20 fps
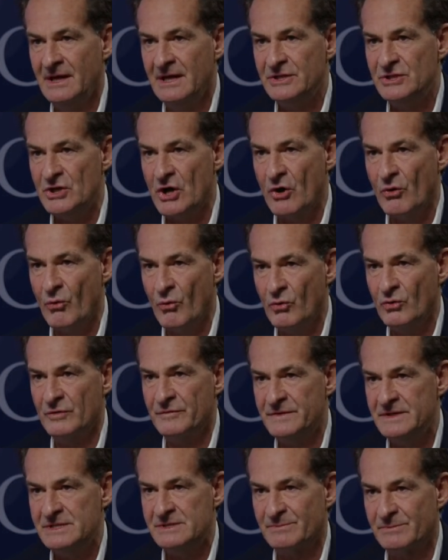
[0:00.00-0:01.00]
You know, all
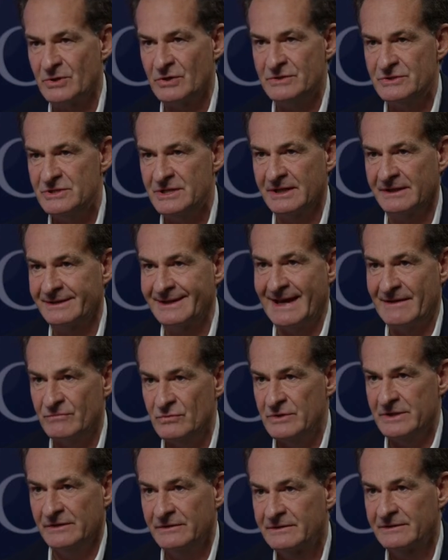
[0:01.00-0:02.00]
of these projects have
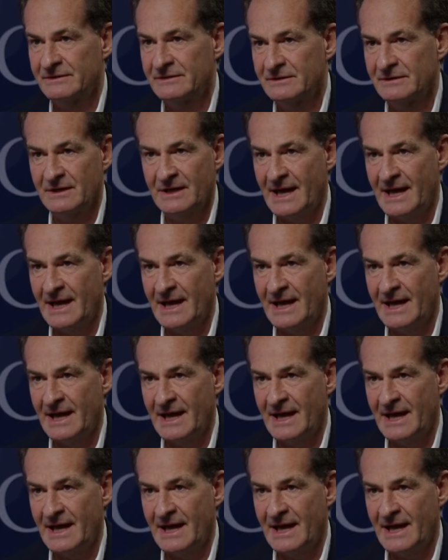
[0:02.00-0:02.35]
risk,